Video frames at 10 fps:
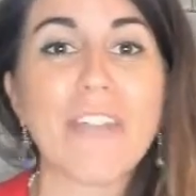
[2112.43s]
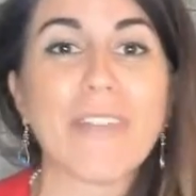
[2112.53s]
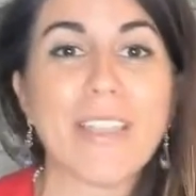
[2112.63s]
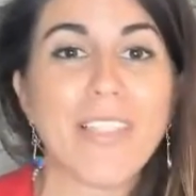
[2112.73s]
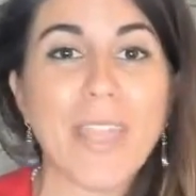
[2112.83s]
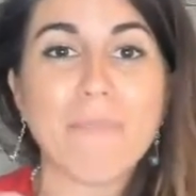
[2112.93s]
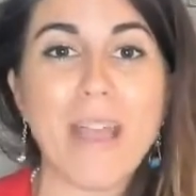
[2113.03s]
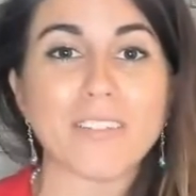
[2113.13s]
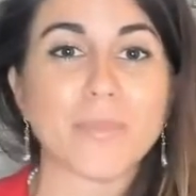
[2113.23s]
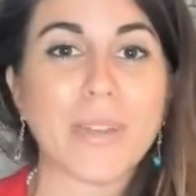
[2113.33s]
we like
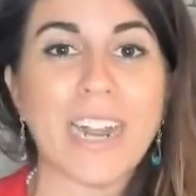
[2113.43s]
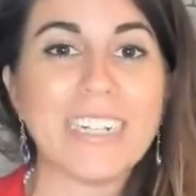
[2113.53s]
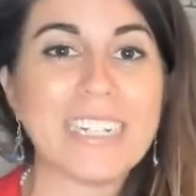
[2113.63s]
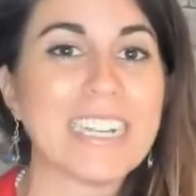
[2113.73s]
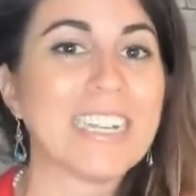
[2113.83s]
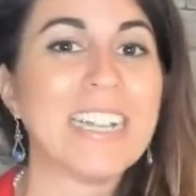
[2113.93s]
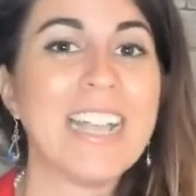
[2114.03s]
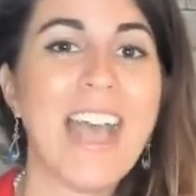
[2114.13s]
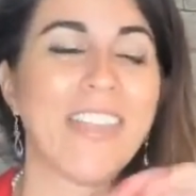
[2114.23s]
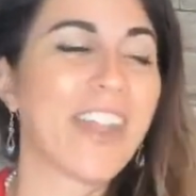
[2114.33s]
bounce one idea
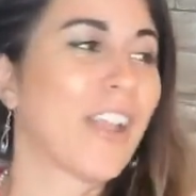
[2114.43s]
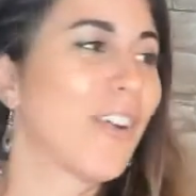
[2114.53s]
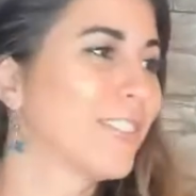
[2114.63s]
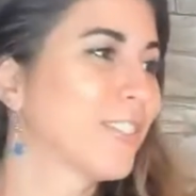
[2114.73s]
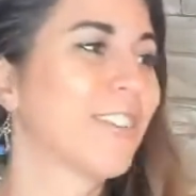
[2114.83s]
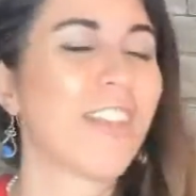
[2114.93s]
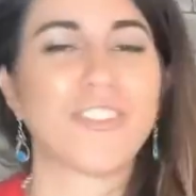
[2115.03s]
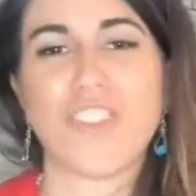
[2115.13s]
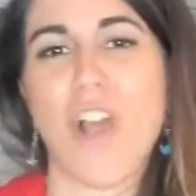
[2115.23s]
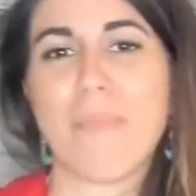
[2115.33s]
and then it goes to another
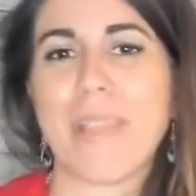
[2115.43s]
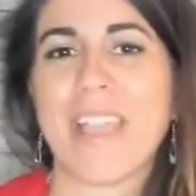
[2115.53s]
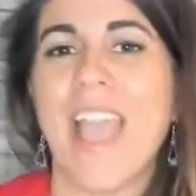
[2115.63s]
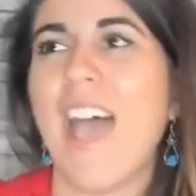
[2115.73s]
topic